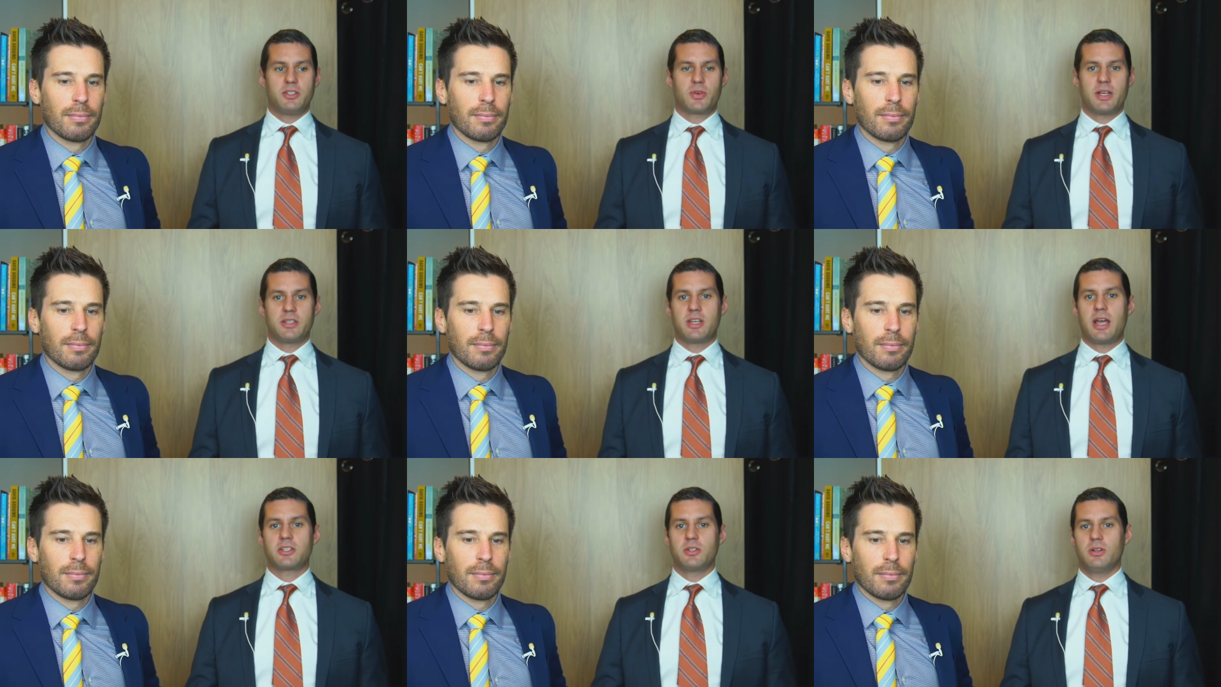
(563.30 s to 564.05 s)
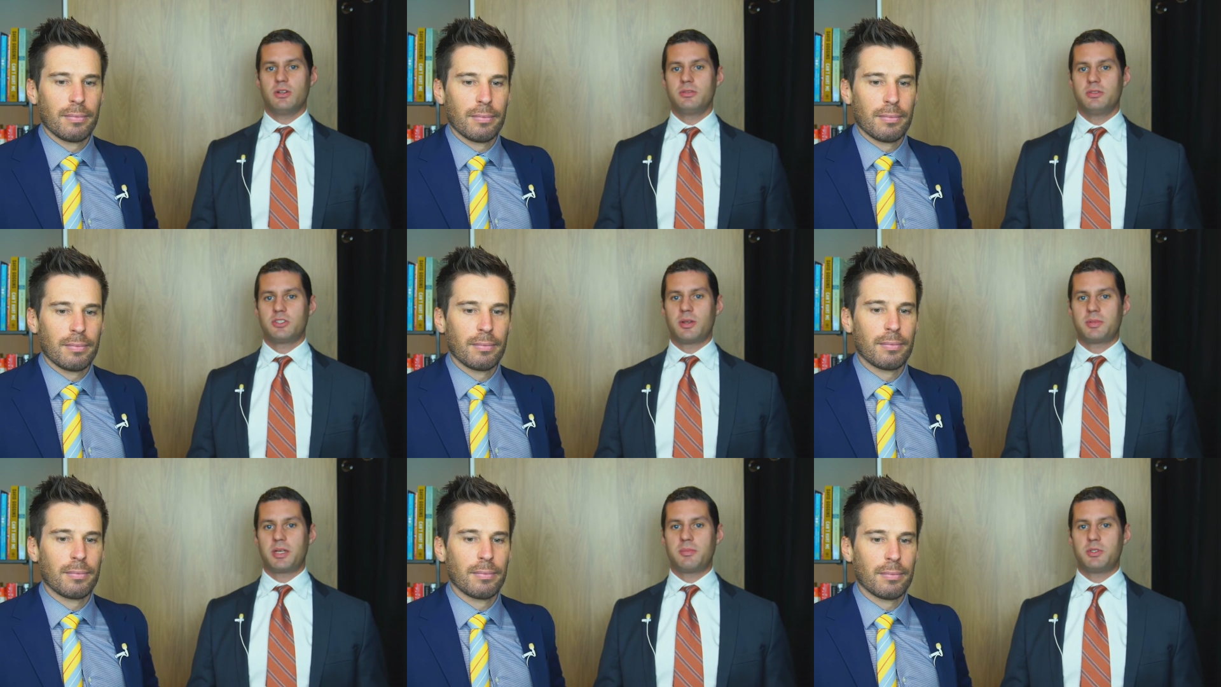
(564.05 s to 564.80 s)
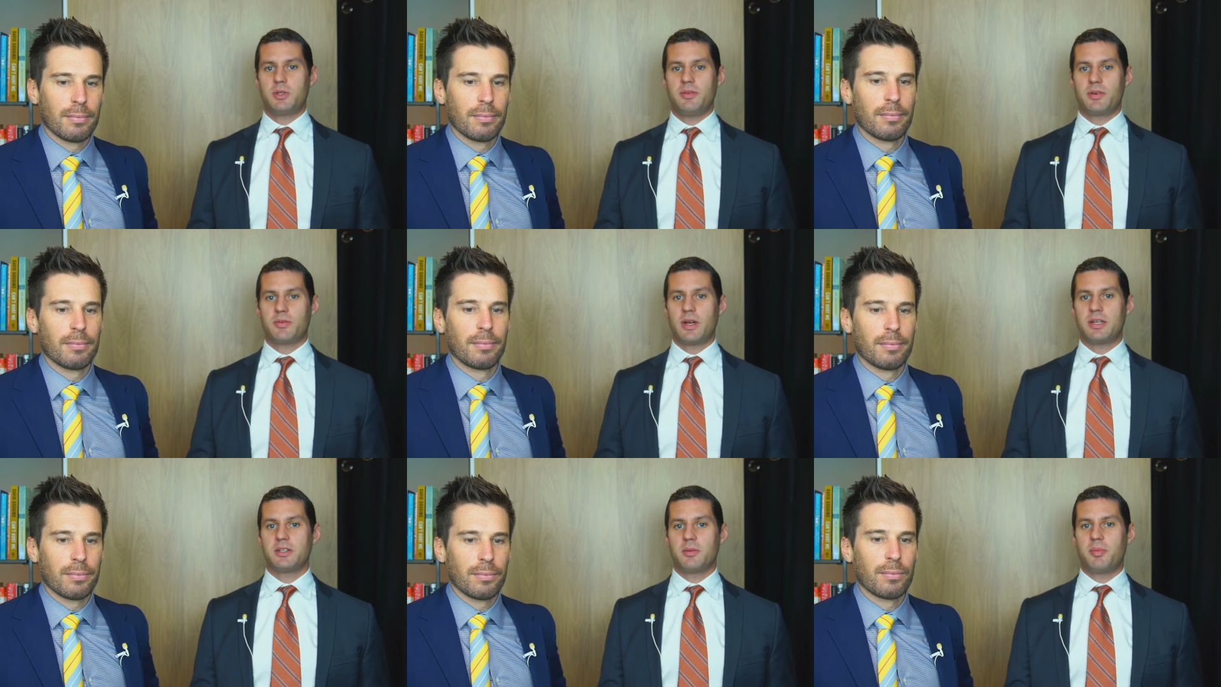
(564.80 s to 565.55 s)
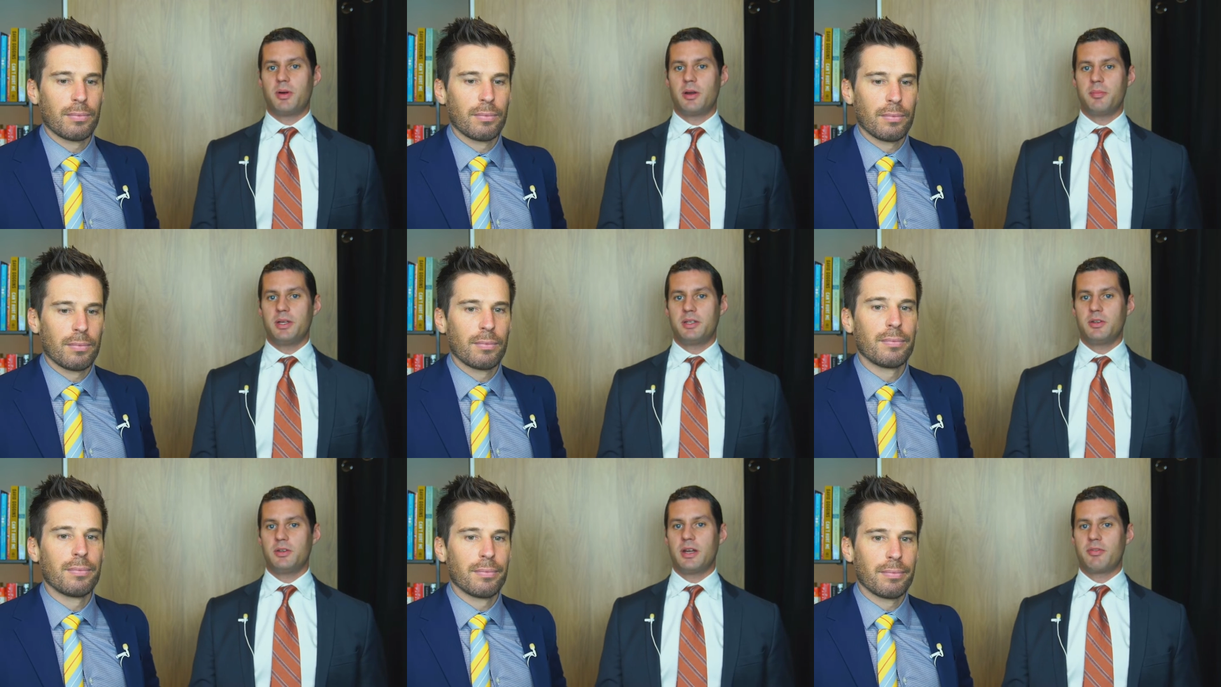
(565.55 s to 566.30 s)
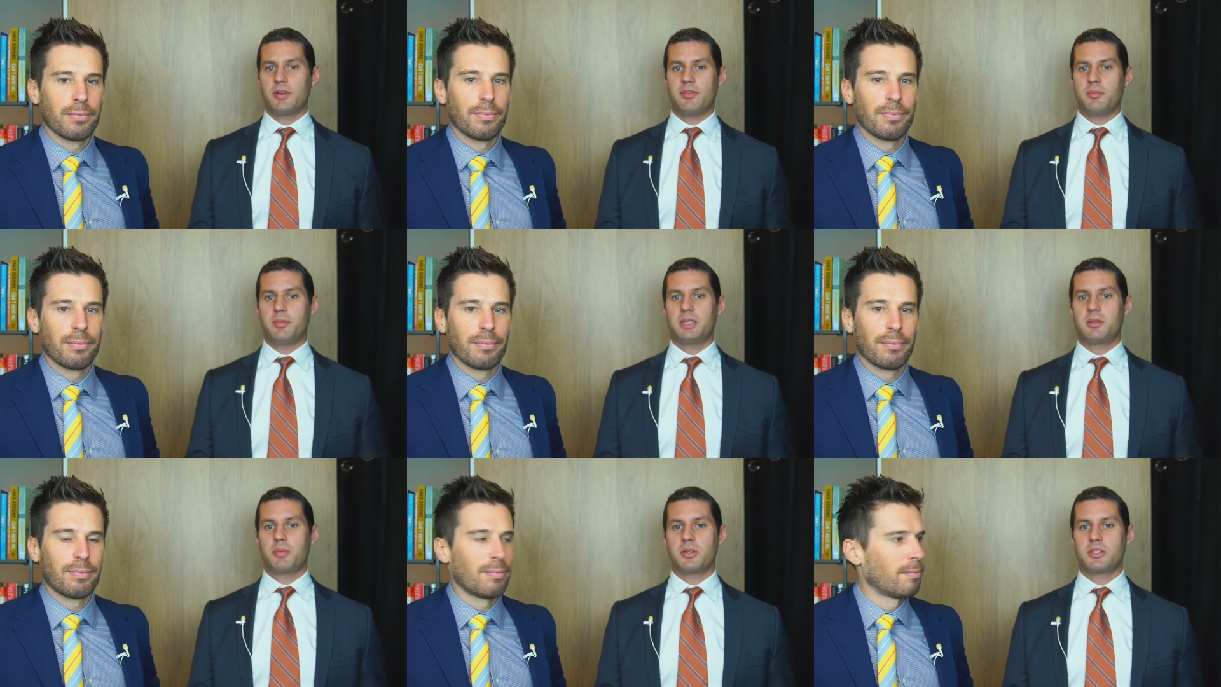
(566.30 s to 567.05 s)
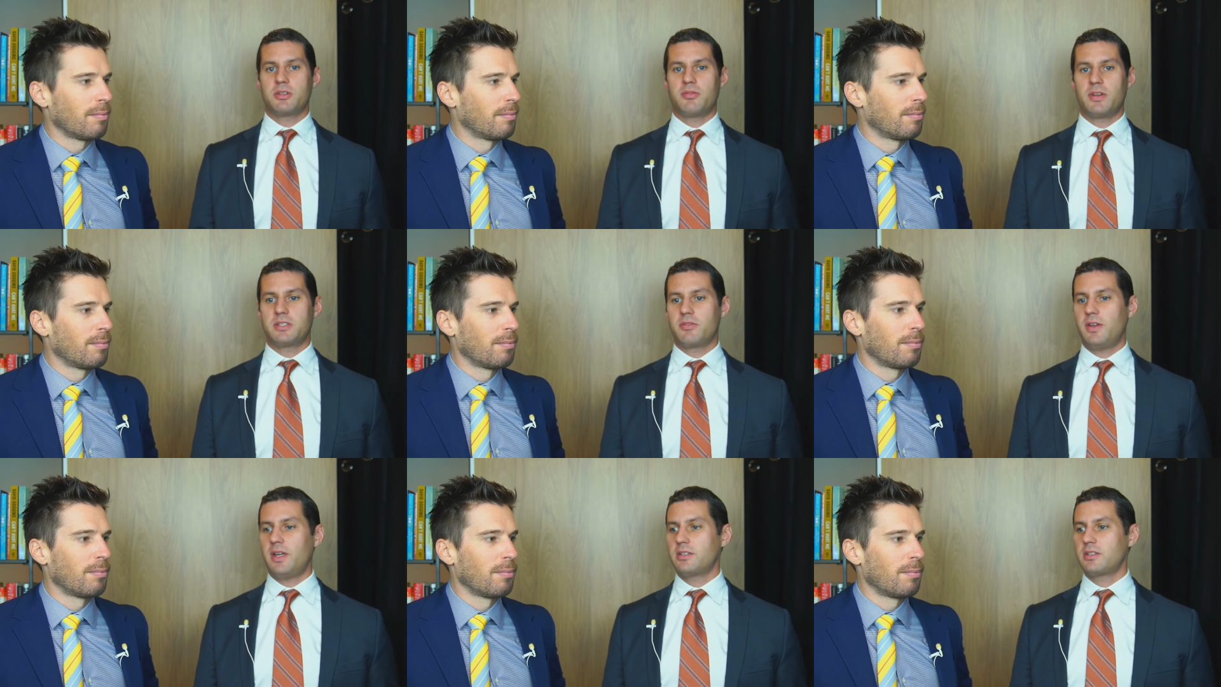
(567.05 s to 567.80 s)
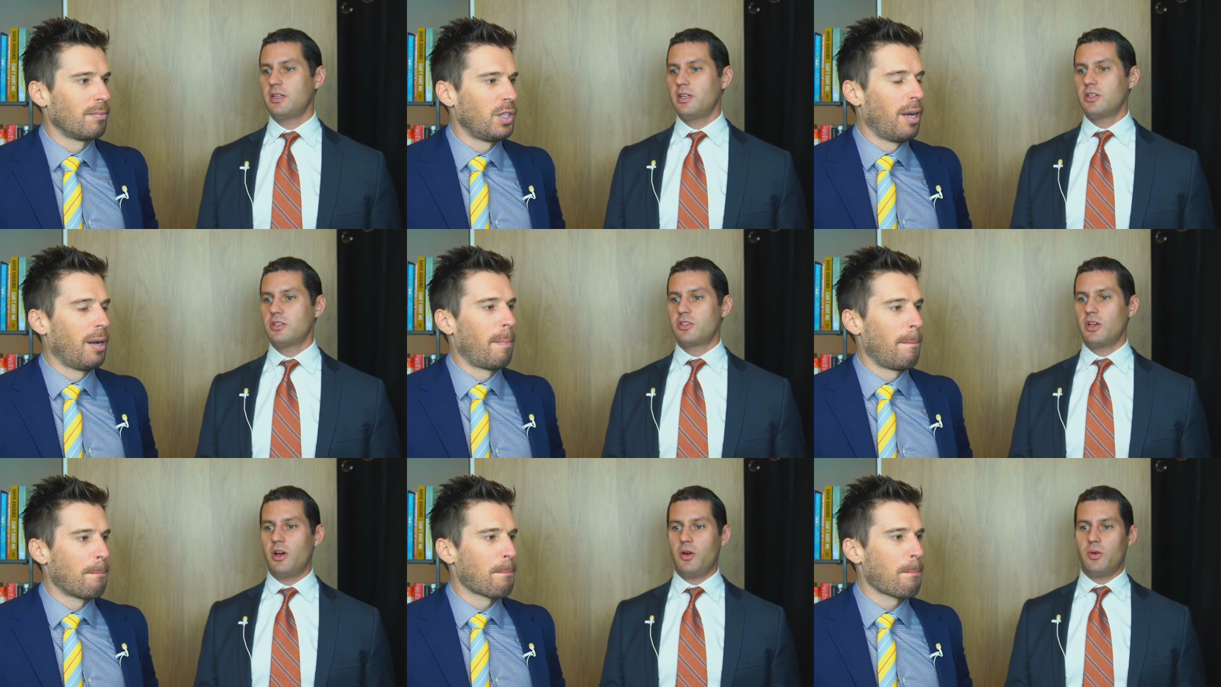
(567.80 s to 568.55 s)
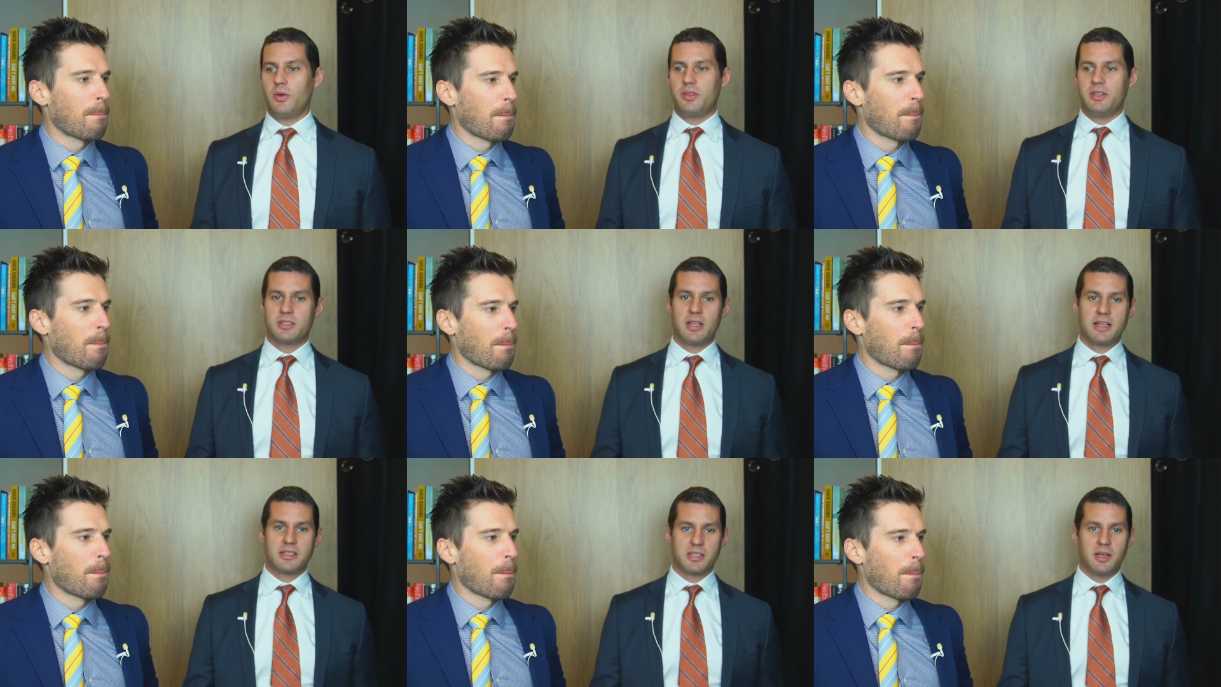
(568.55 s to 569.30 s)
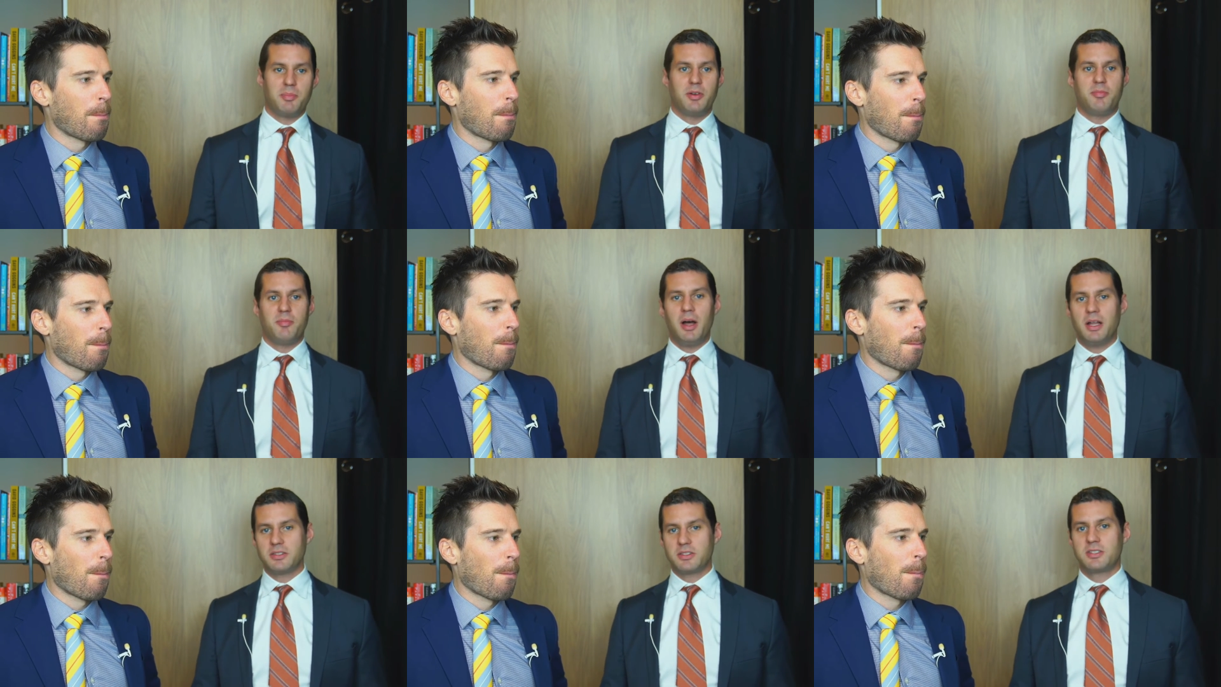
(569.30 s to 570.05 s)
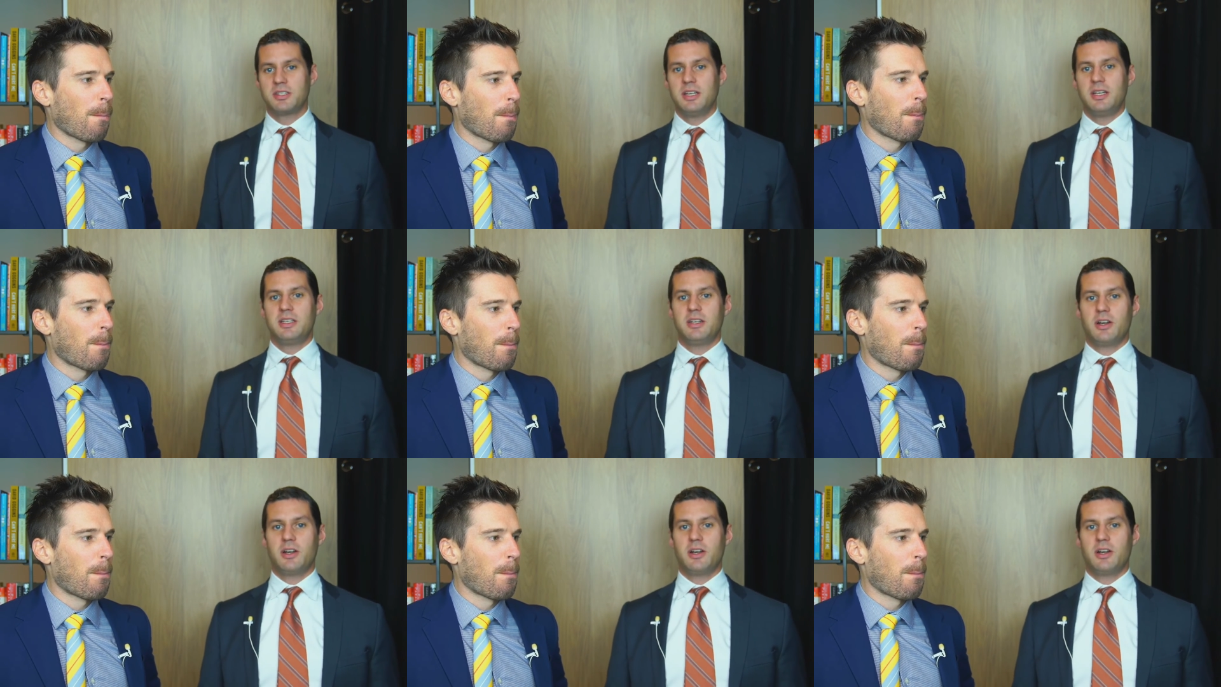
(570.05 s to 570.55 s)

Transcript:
Speaker 1: transactional. Sometimes you'd even rent an apartment, you'd never even meet the person face to face. Yeah. So these last couple of months, you